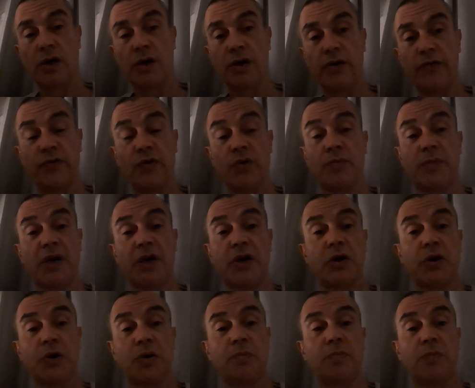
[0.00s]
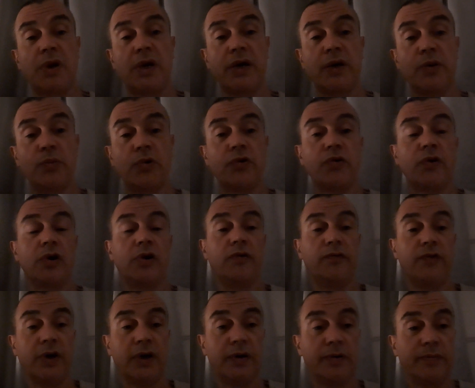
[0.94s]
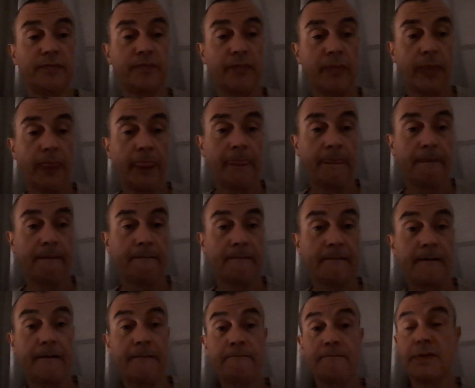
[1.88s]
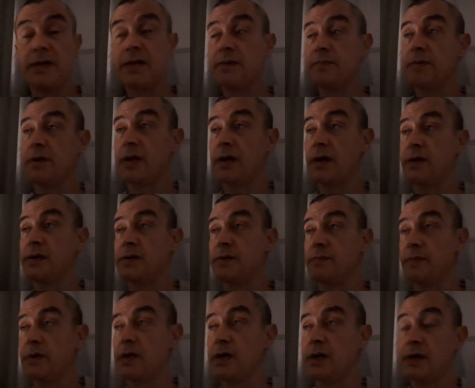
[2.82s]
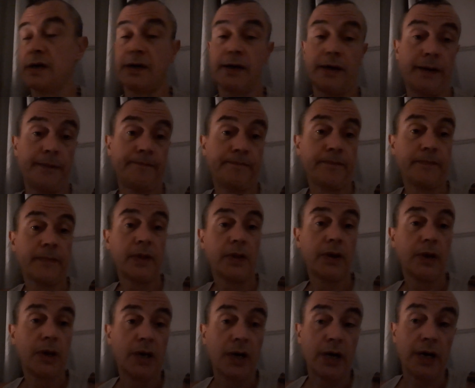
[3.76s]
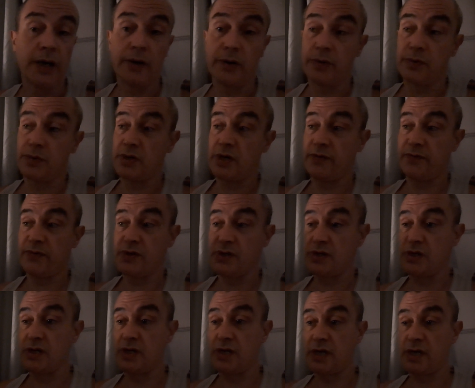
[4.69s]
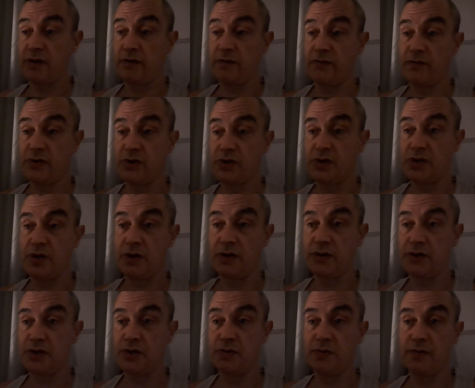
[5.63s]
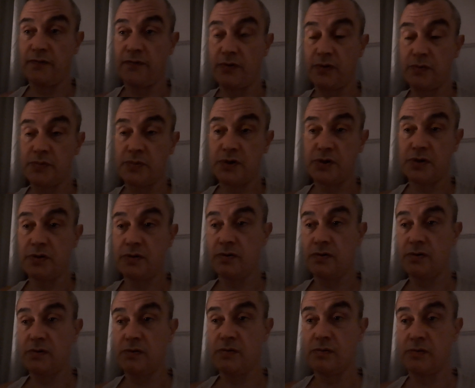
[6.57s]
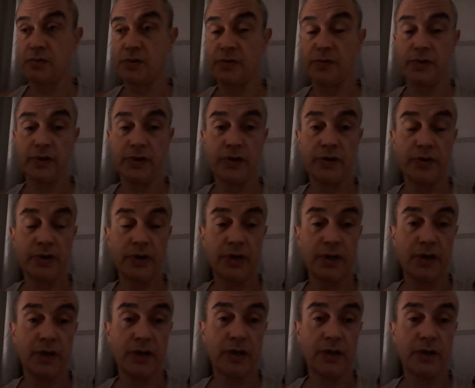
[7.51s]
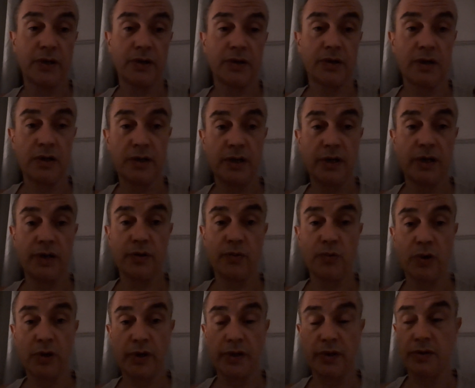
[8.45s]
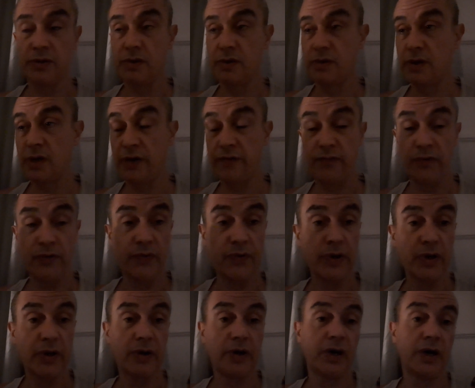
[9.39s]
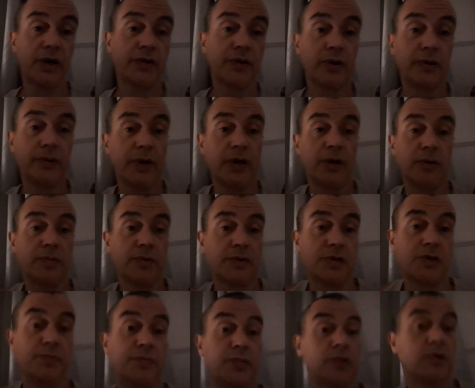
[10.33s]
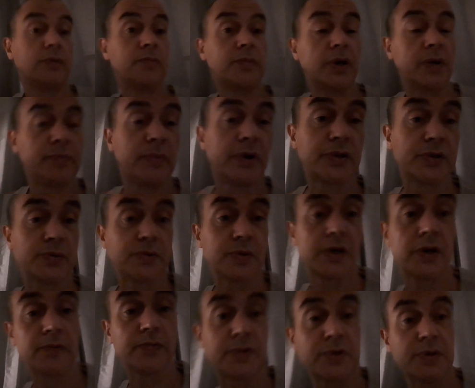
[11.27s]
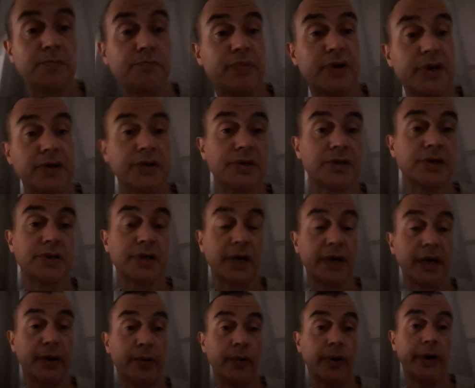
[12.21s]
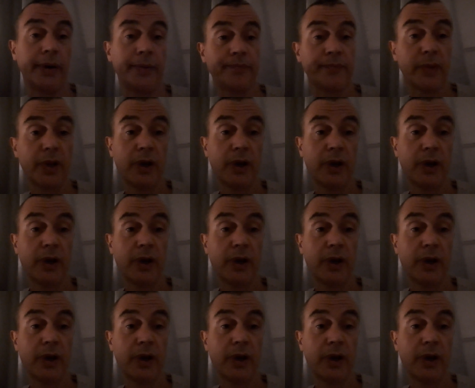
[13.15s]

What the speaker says: If you make a complaint, we're over. Like, manipulating me again. And I was having to take care of her son to and from school, doing the cooking, cleaning, what I could do, everything. I had no help and support. My mental health was in pieces anyway.